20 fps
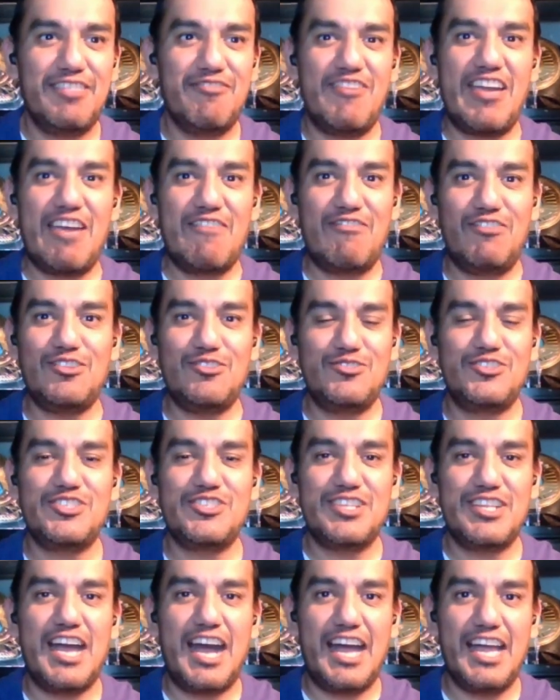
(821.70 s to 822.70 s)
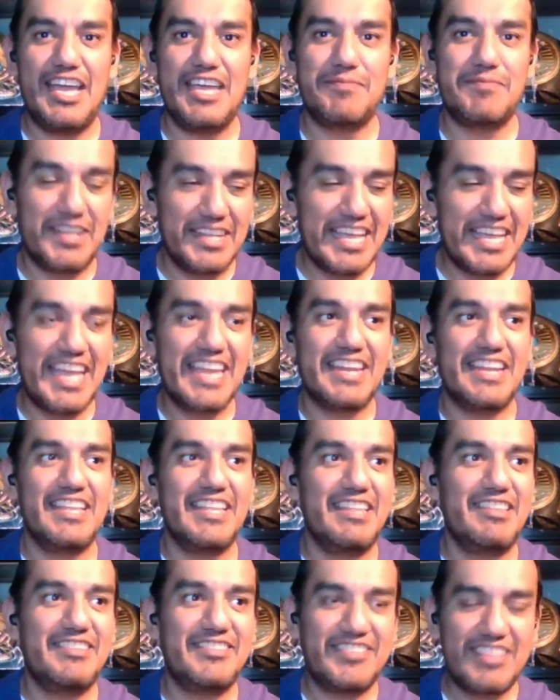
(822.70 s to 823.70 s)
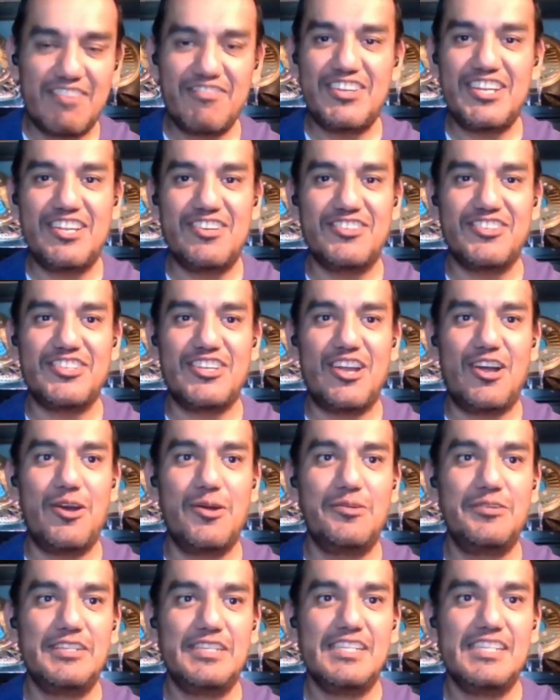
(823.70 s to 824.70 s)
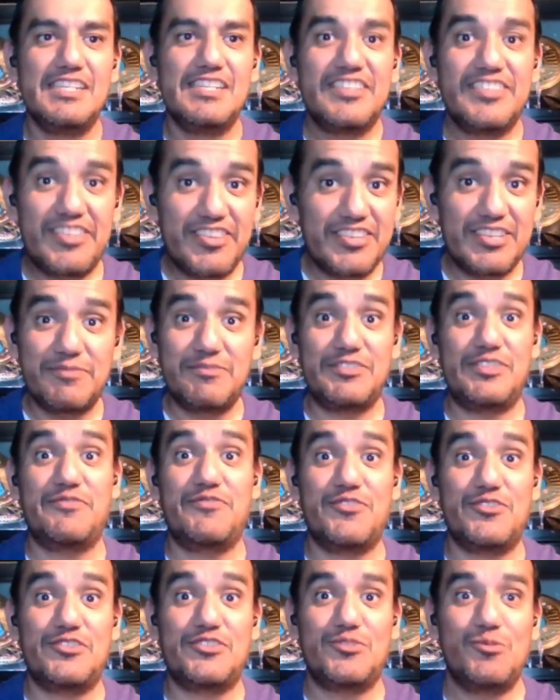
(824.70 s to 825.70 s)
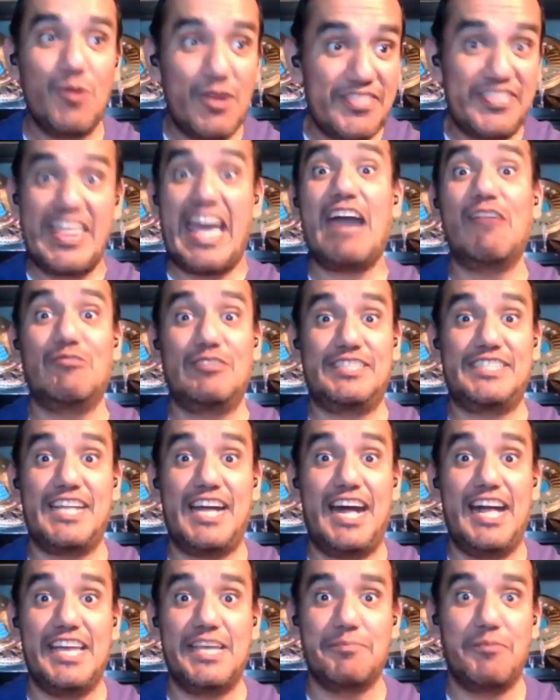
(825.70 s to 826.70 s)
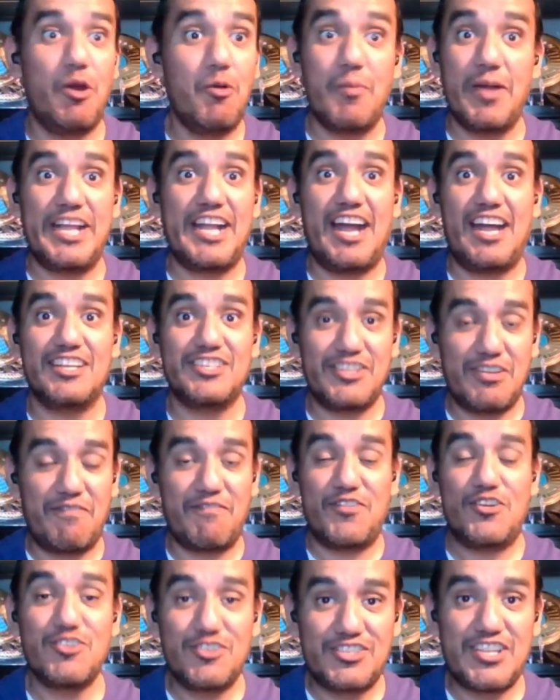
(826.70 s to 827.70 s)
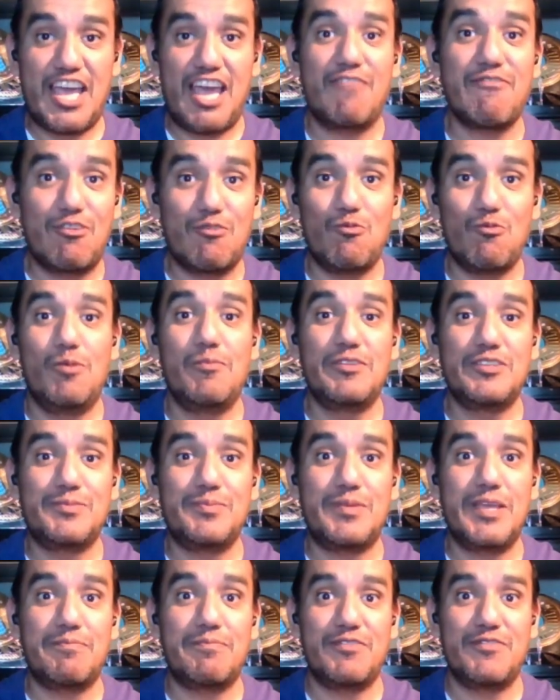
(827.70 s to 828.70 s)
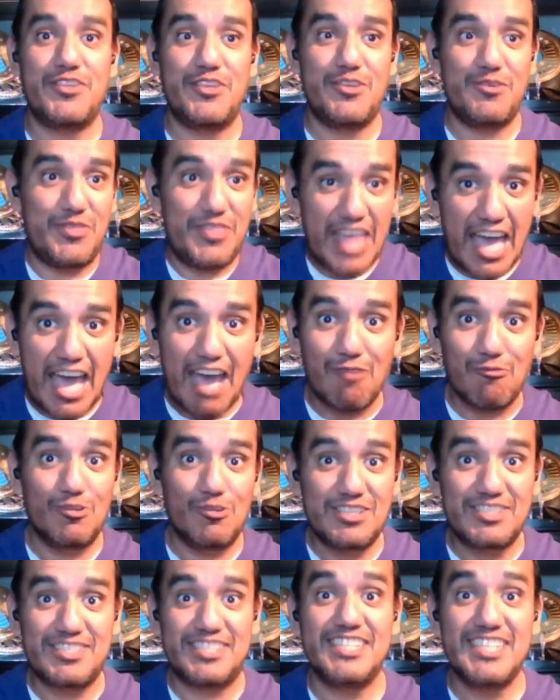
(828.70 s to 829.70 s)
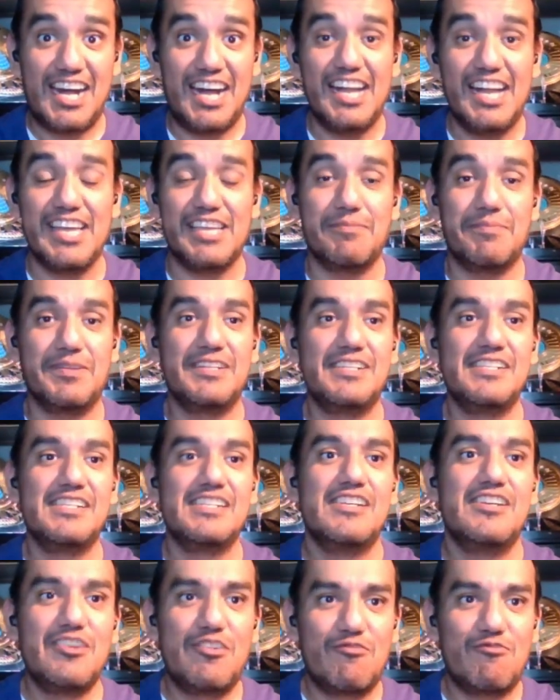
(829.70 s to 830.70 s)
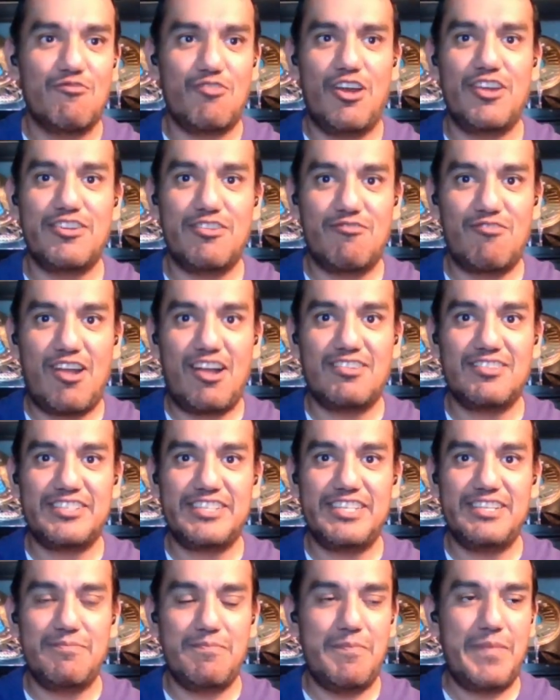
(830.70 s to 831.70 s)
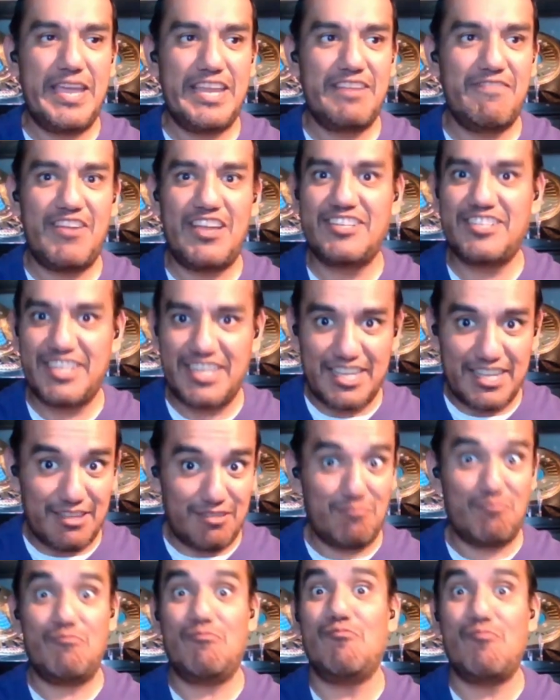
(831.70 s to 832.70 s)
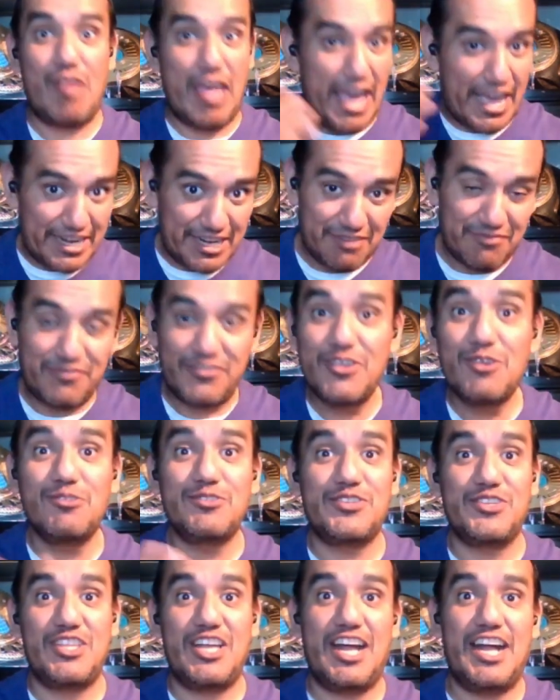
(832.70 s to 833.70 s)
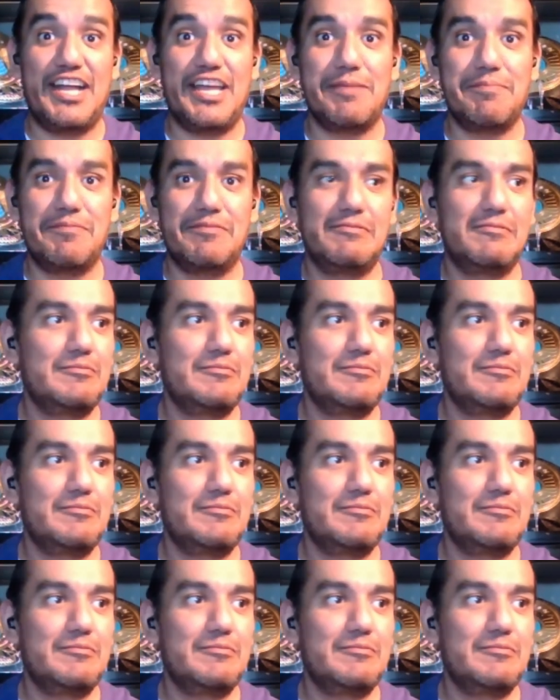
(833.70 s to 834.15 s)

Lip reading: Evolution hype. Again, 7 years ago, since it was the first one, that was the hype. Oh my gosh, the first ever women's pay-per-view. That was the hype. Ronda Rousey main eventing it added fuel to the hype.